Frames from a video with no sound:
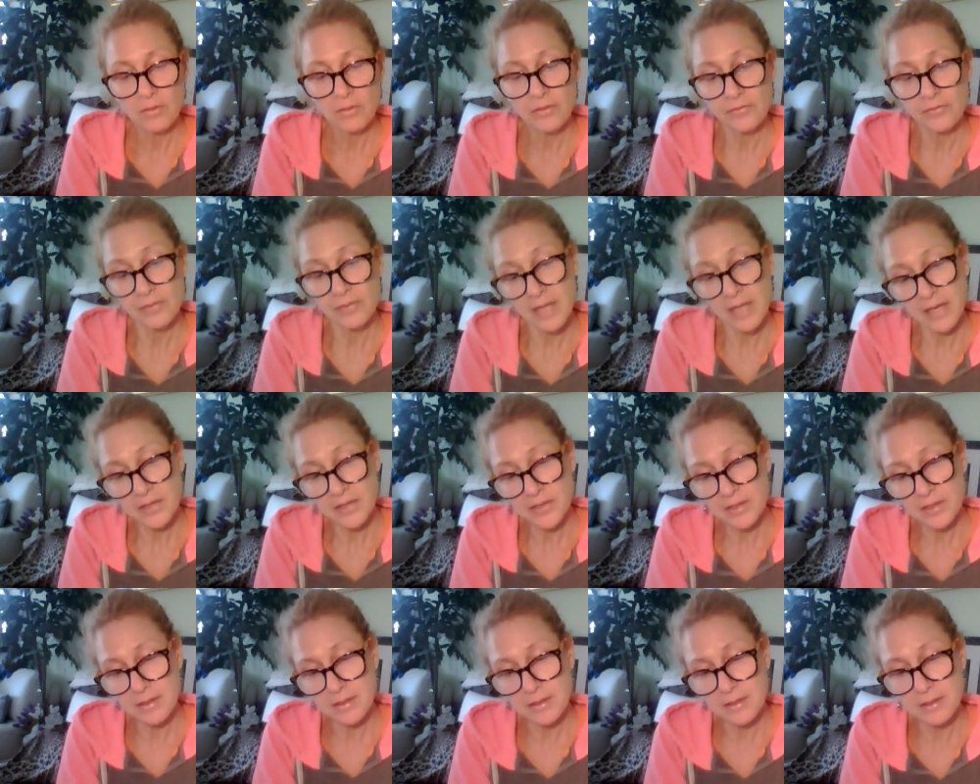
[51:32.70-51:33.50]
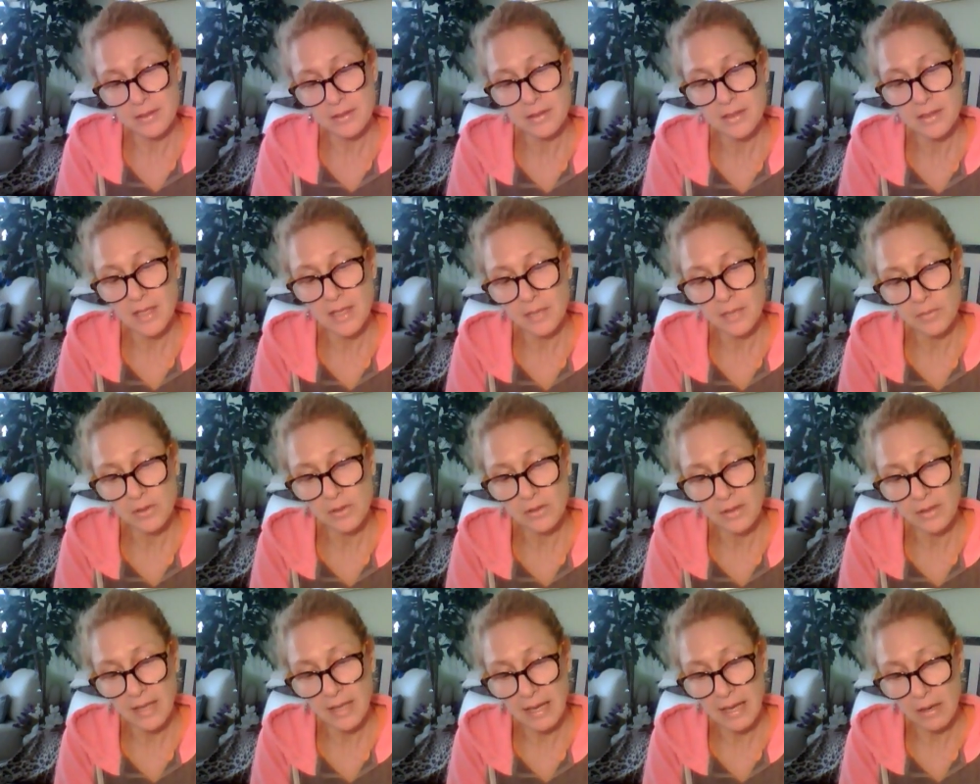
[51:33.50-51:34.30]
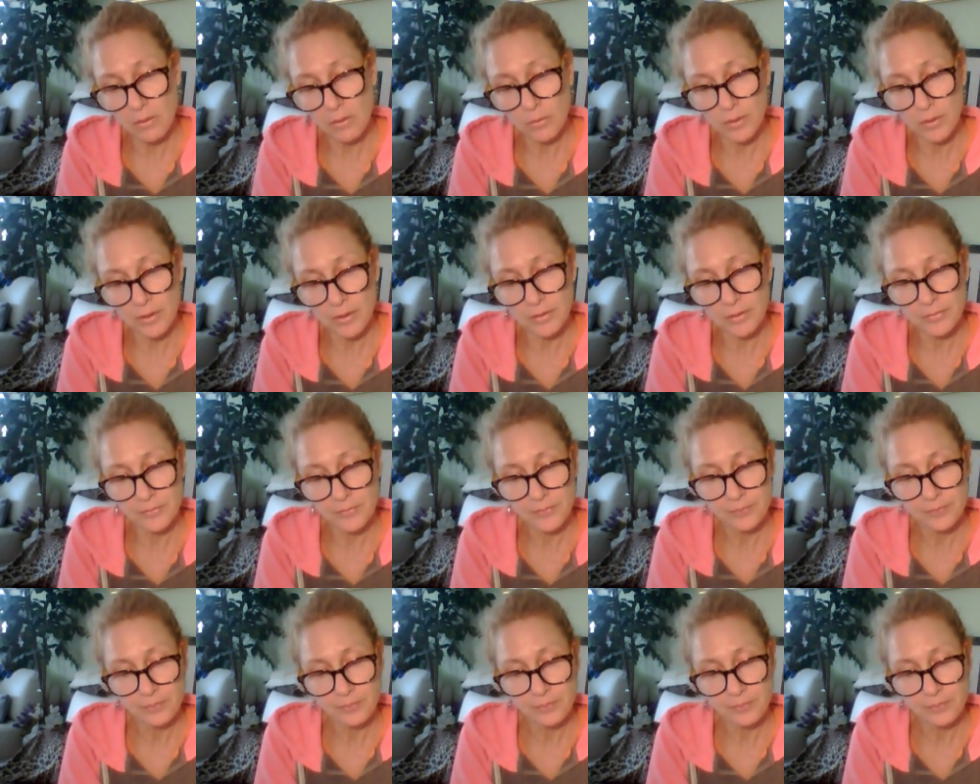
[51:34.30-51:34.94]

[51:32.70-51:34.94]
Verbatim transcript: Reflections, time to look outward,